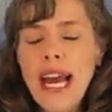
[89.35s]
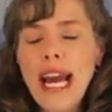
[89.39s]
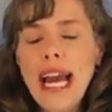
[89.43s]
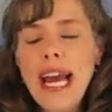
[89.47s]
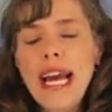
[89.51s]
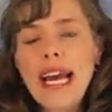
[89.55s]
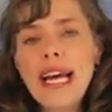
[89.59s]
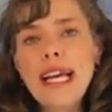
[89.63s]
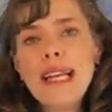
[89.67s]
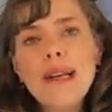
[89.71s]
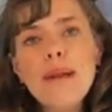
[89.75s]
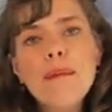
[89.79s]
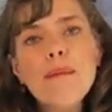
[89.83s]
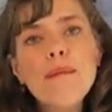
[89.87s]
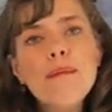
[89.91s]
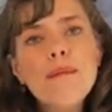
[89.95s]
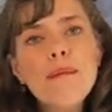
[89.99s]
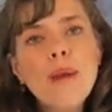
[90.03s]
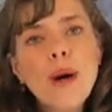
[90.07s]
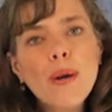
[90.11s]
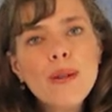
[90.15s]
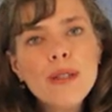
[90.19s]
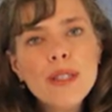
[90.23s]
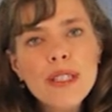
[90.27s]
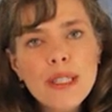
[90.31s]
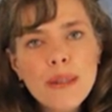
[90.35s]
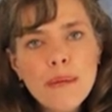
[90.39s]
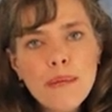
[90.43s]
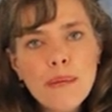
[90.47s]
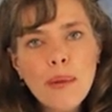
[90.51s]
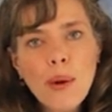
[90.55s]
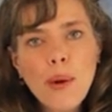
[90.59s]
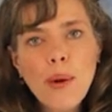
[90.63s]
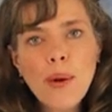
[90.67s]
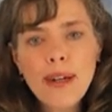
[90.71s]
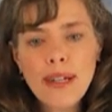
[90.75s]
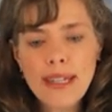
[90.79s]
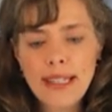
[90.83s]
And most
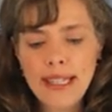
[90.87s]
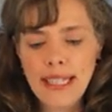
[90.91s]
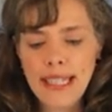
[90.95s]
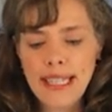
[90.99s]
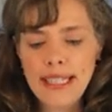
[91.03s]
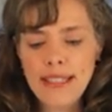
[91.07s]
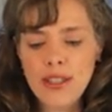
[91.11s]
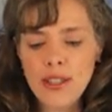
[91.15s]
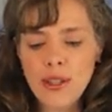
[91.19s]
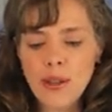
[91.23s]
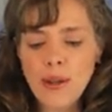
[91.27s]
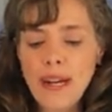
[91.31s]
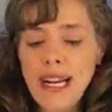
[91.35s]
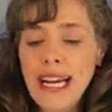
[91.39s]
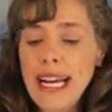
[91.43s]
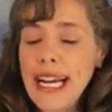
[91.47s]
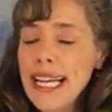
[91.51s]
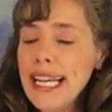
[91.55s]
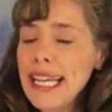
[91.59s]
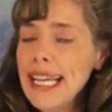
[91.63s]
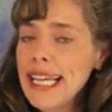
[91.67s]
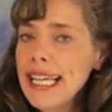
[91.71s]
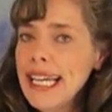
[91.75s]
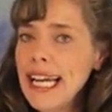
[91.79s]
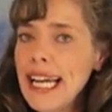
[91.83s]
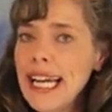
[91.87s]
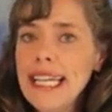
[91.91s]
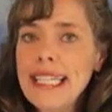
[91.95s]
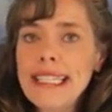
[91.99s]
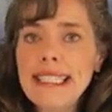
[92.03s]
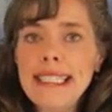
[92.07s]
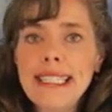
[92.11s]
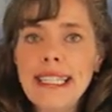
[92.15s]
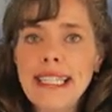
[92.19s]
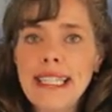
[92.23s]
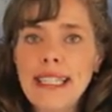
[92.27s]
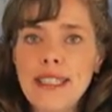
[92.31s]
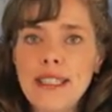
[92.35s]
importantly, so any case
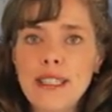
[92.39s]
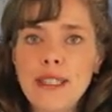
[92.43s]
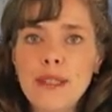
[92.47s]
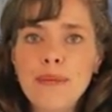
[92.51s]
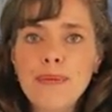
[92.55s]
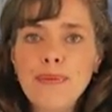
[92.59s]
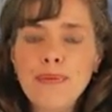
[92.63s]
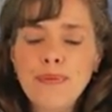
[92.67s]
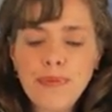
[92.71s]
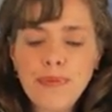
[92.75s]
that is